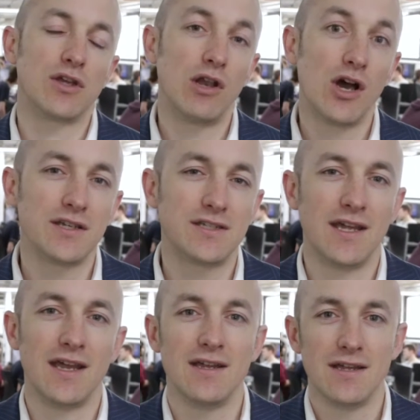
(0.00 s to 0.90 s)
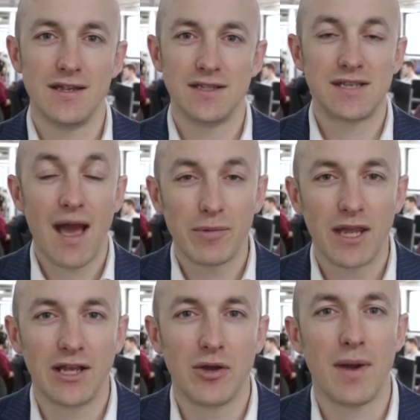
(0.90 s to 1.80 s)
So last year, Sam
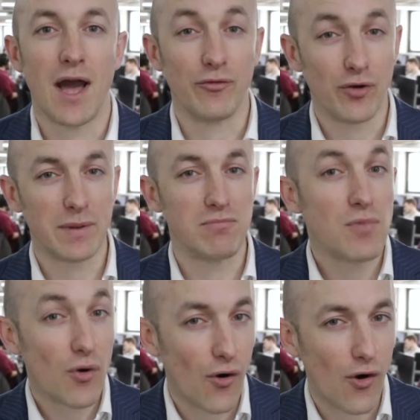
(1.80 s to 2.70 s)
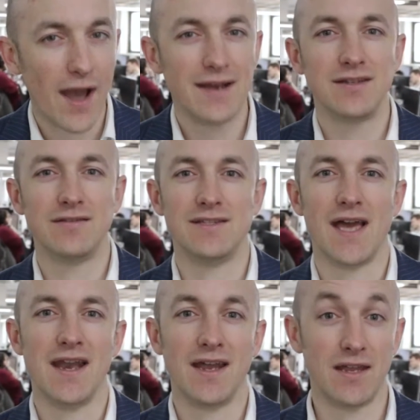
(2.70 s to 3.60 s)
Gillingham and Robbie Moore entered the
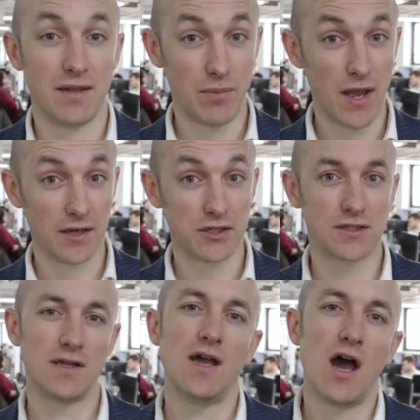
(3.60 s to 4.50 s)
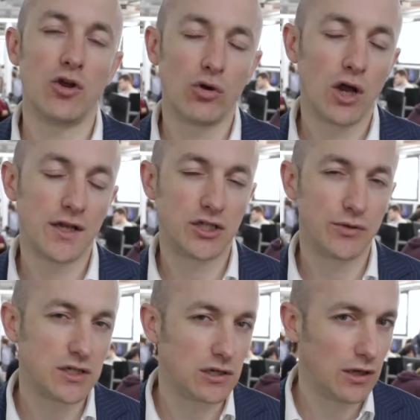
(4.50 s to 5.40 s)
Den and they pitched an online
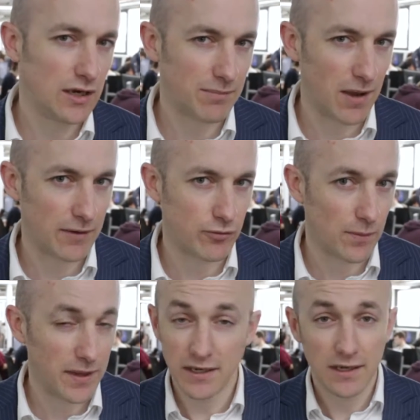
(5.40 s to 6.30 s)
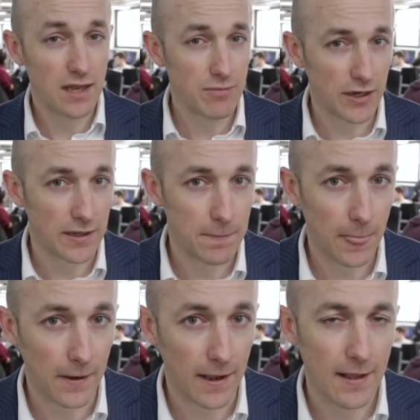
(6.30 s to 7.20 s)
tuition learning platform and they didn't get the money,
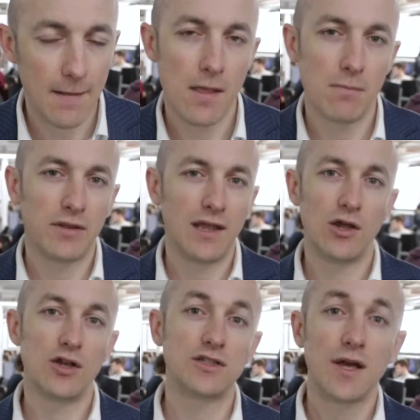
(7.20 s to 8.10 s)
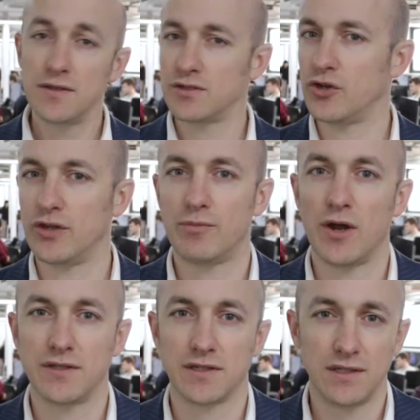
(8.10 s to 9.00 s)
okay? But they learned tons during the
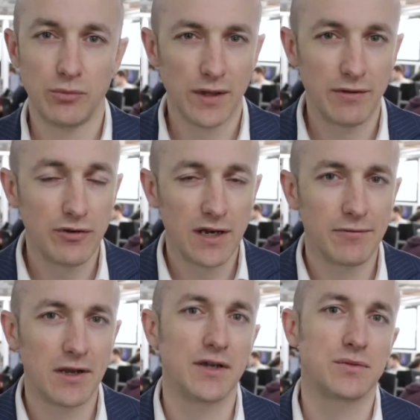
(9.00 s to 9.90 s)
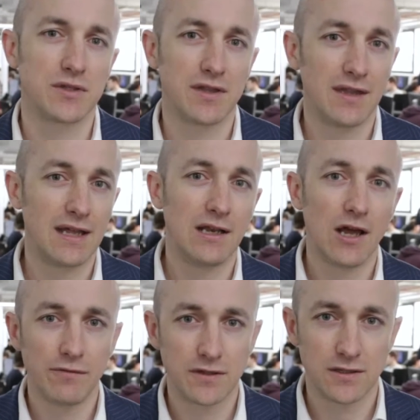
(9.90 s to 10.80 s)
process and what they really realized was that they
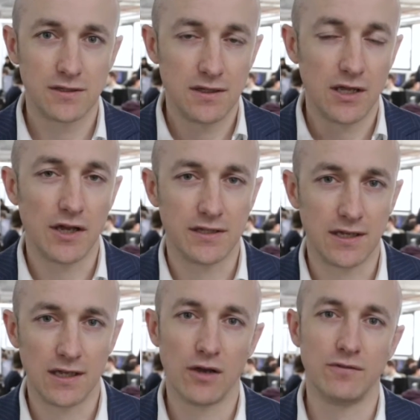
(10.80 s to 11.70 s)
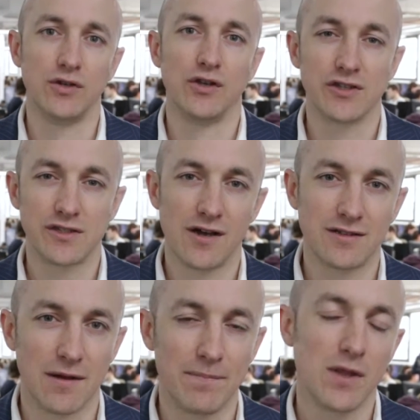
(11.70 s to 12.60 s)
loved the idea of doing a
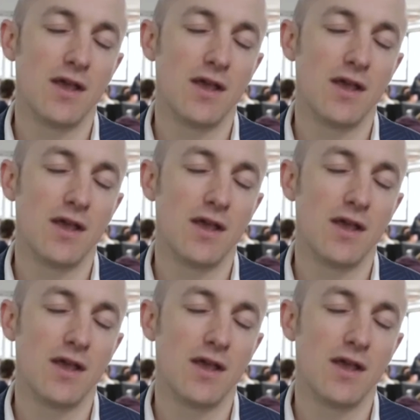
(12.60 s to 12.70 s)
startup.